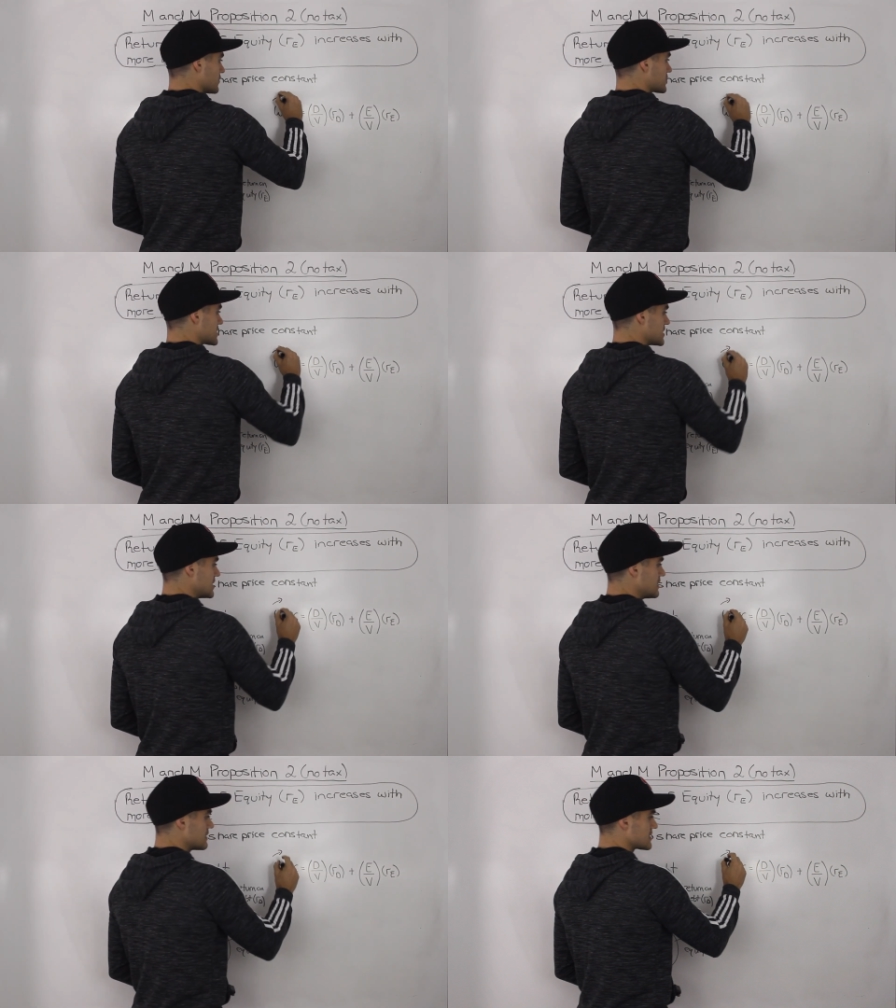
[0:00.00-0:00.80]
you'll
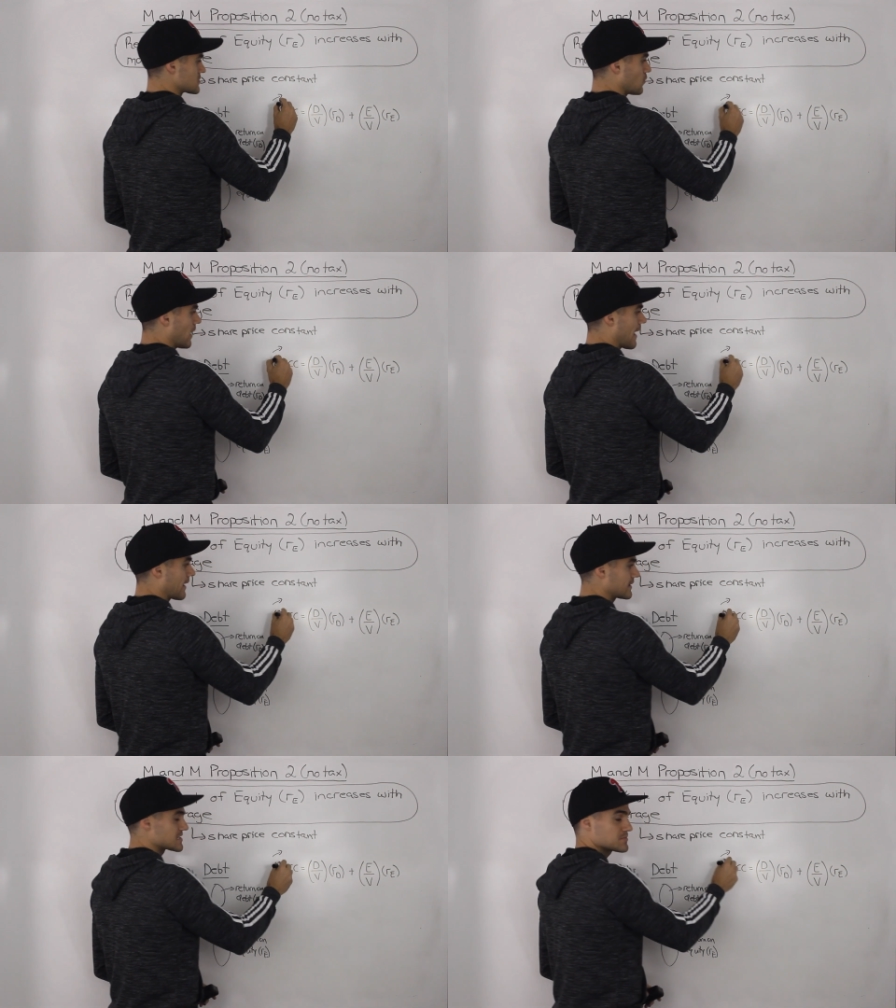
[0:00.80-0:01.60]
see this
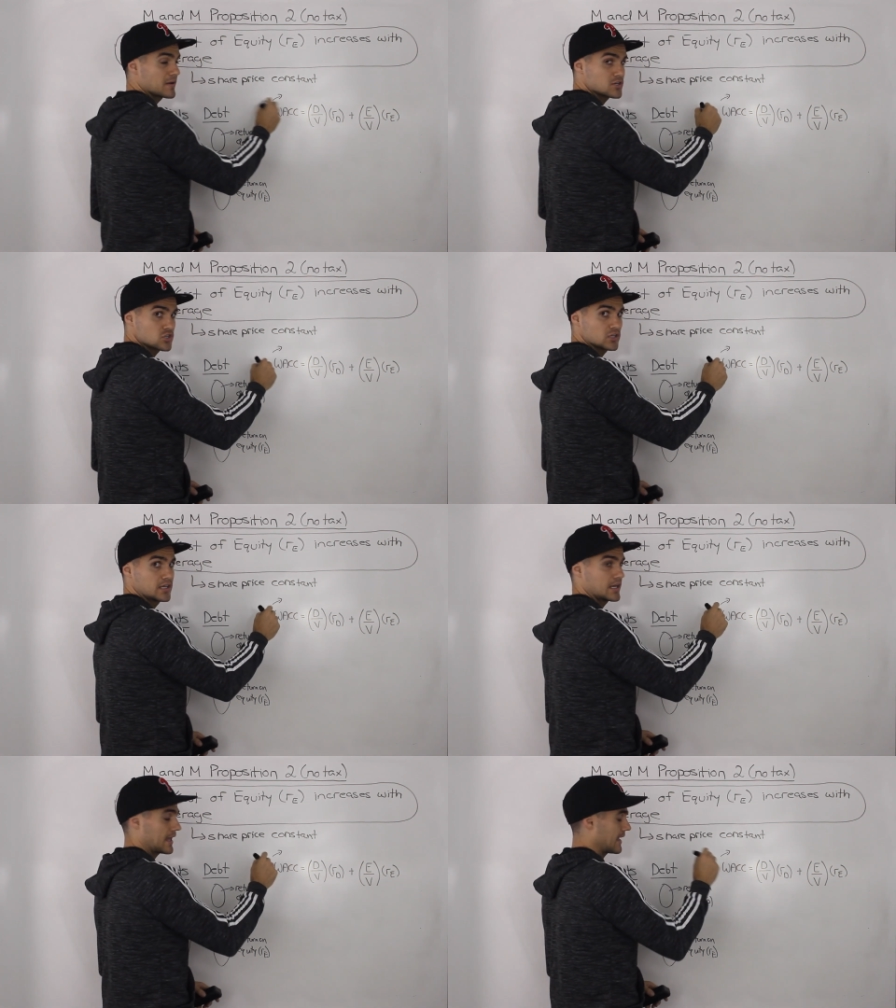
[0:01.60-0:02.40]
WACC,
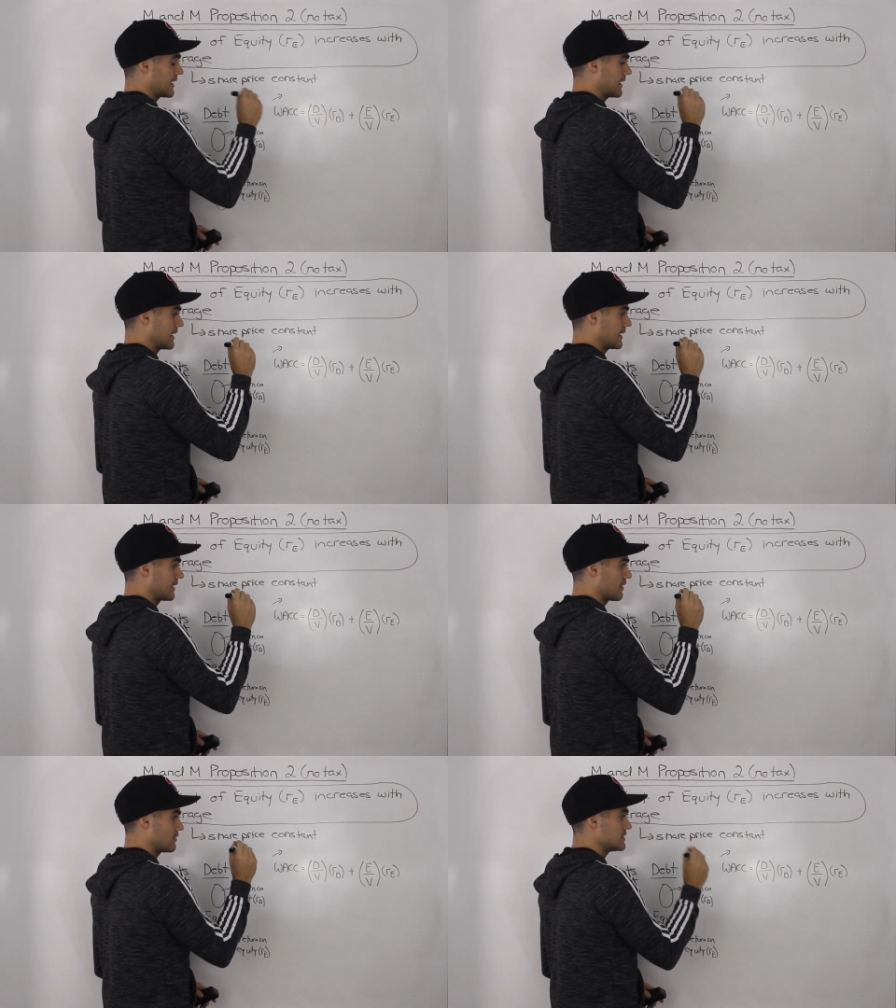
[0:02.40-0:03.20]
especially
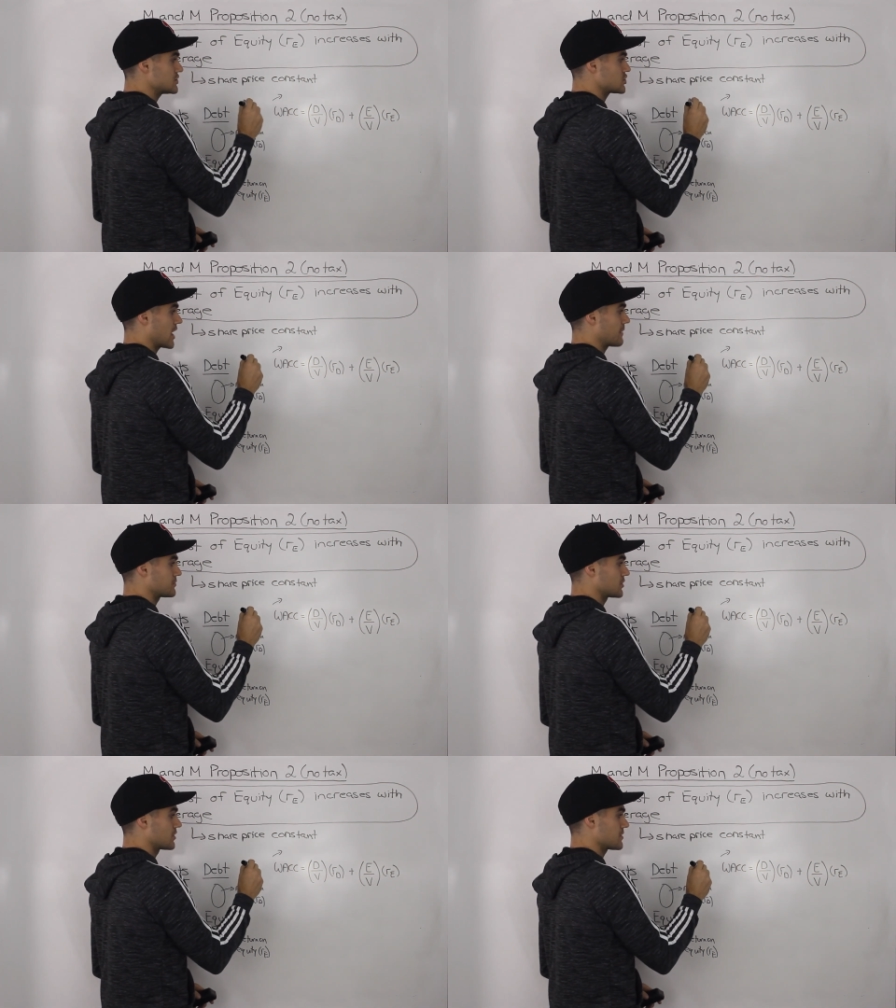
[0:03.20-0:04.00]
in this
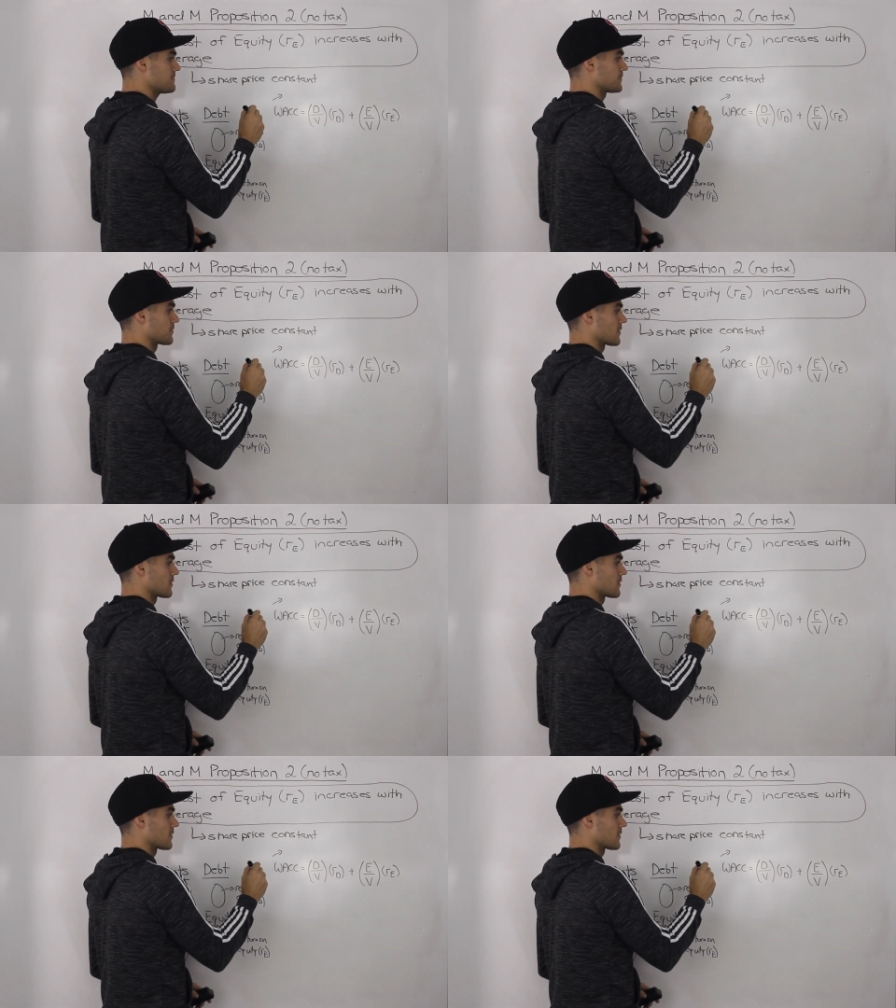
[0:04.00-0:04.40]
chapter,